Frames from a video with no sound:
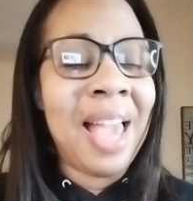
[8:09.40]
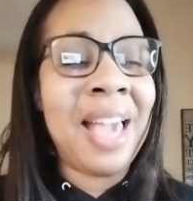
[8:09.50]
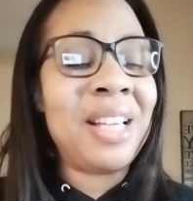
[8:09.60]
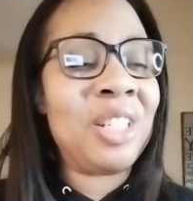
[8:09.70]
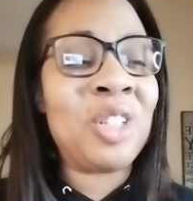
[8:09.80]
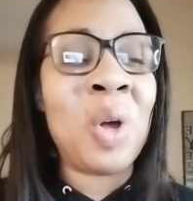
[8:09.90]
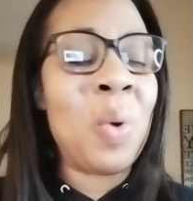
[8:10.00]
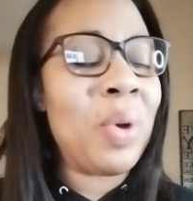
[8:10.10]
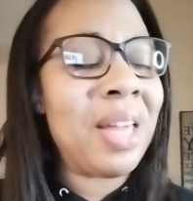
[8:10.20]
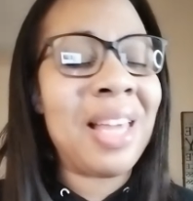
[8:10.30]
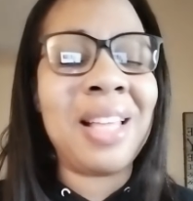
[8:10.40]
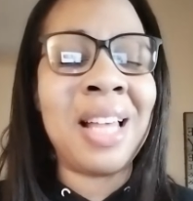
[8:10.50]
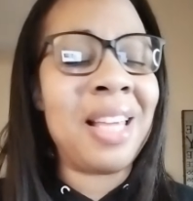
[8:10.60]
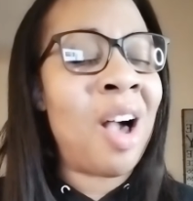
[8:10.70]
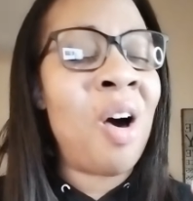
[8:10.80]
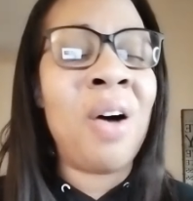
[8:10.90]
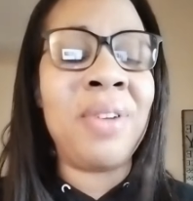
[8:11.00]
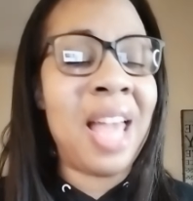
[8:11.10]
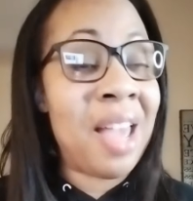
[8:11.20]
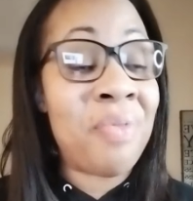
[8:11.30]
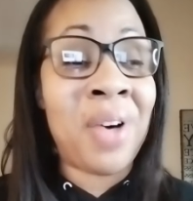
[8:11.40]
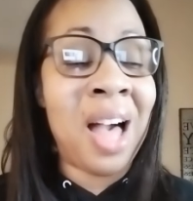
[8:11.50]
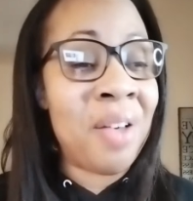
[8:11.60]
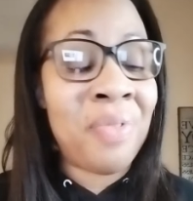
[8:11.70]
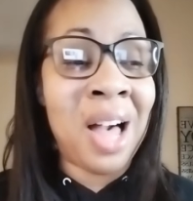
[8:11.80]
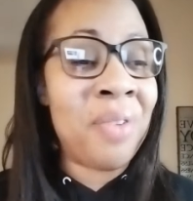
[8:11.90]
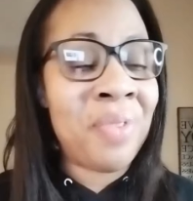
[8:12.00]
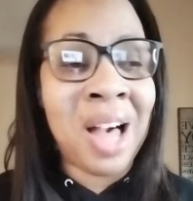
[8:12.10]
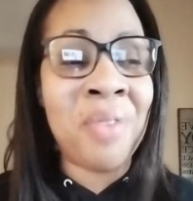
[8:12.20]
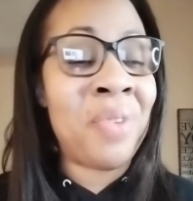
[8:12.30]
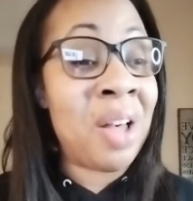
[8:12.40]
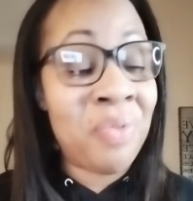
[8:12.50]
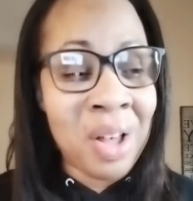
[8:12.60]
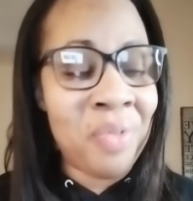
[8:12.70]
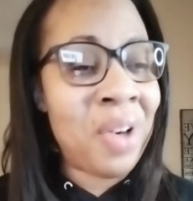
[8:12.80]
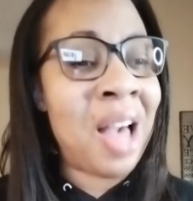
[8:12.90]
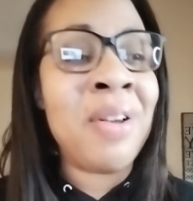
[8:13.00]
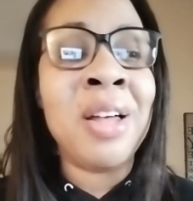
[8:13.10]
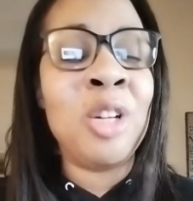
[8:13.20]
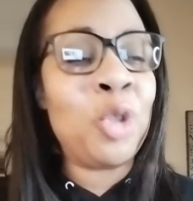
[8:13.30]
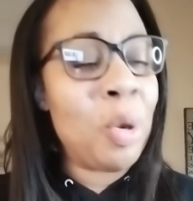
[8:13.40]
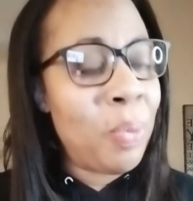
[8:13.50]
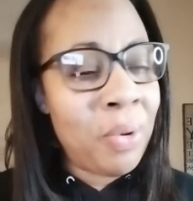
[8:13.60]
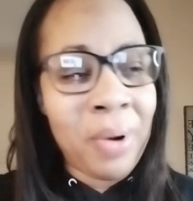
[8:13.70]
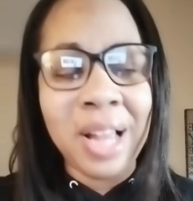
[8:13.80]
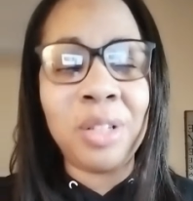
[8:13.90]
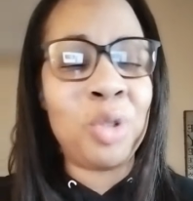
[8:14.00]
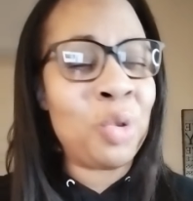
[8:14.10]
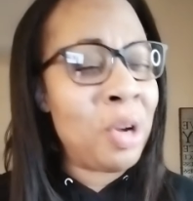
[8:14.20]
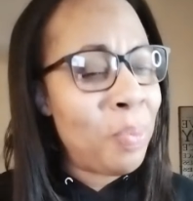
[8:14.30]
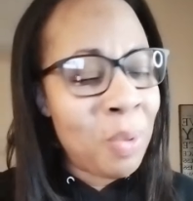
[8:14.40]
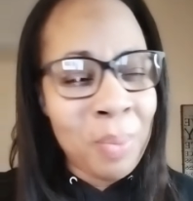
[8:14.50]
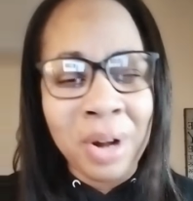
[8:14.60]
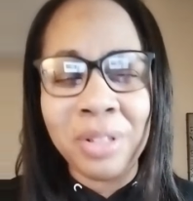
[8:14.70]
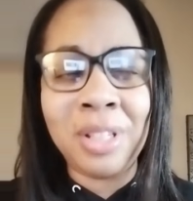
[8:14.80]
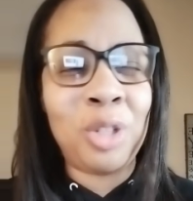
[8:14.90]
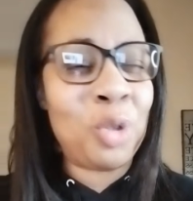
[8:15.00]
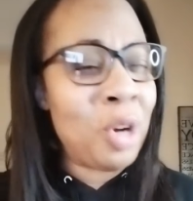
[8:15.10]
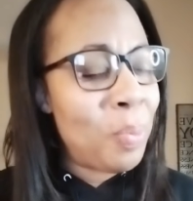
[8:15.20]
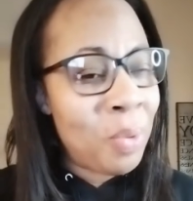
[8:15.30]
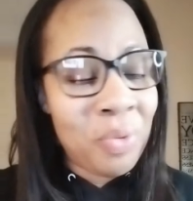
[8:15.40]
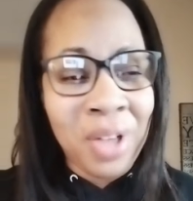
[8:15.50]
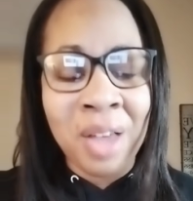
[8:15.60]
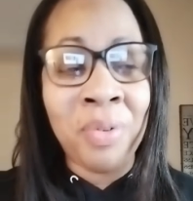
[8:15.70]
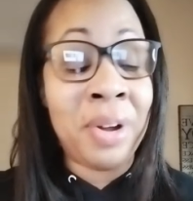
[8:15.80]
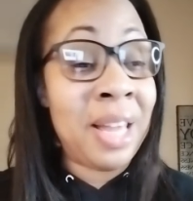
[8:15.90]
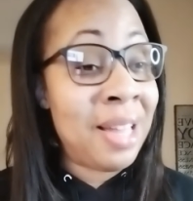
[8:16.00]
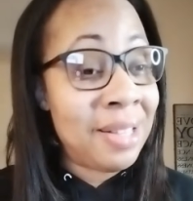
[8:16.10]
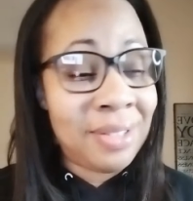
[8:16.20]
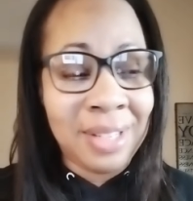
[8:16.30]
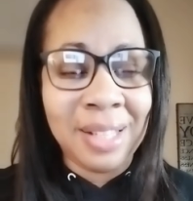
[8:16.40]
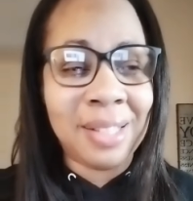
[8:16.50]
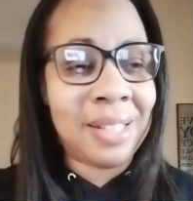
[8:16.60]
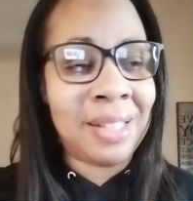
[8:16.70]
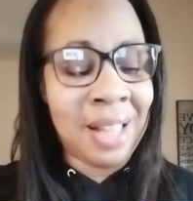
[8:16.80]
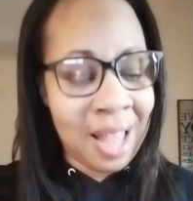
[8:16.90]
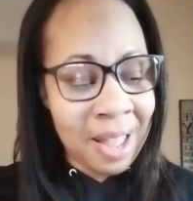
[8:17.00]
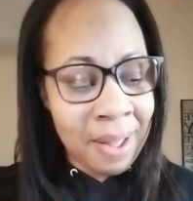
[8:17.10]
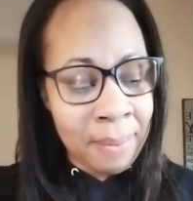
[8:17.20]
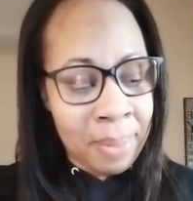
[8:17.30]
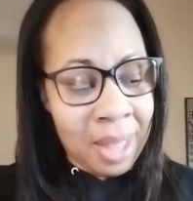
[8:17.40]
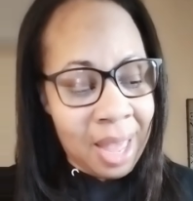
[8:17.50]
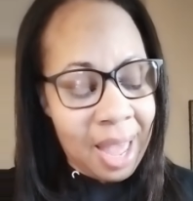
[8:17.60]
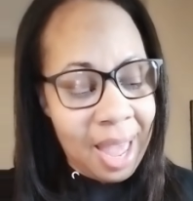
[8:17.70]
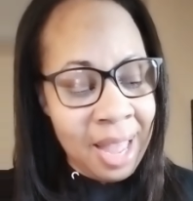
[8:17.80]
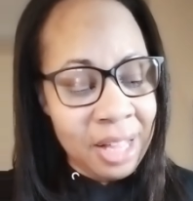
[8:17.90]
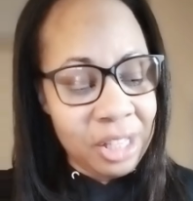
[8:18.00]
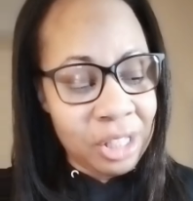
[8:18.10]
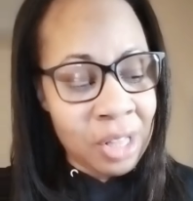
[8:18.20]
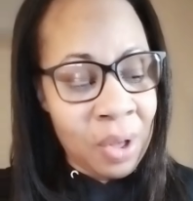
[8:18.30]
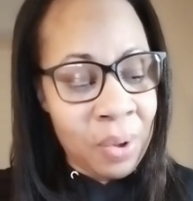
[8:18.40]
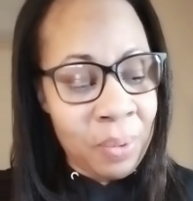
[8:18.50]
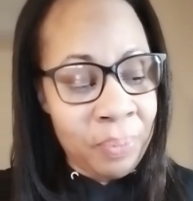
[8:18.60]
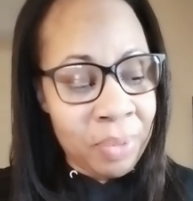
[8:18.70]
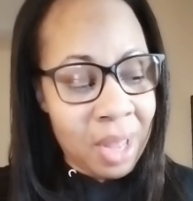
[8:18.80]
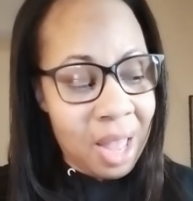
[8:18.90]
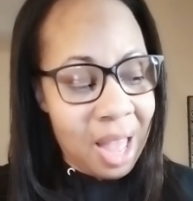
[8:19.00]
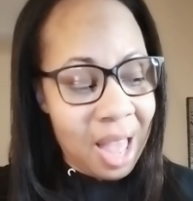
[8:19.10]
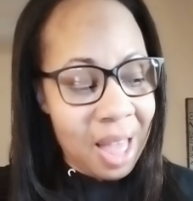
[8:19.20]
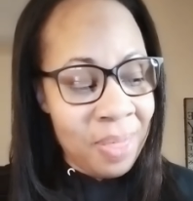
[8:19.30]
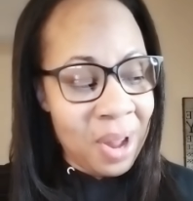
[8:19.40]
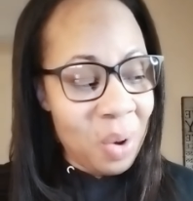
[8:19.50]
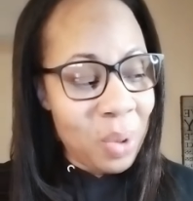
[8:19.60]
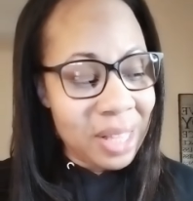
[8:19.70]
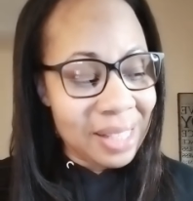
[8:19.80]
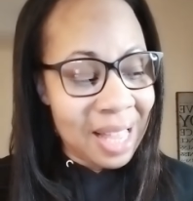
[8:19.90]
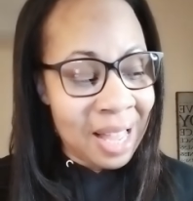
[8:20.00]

He's showing he, eh, all day five, five, five, five, five, five, triple grace, triple mercy, triple favor in Jesus' name. And so there was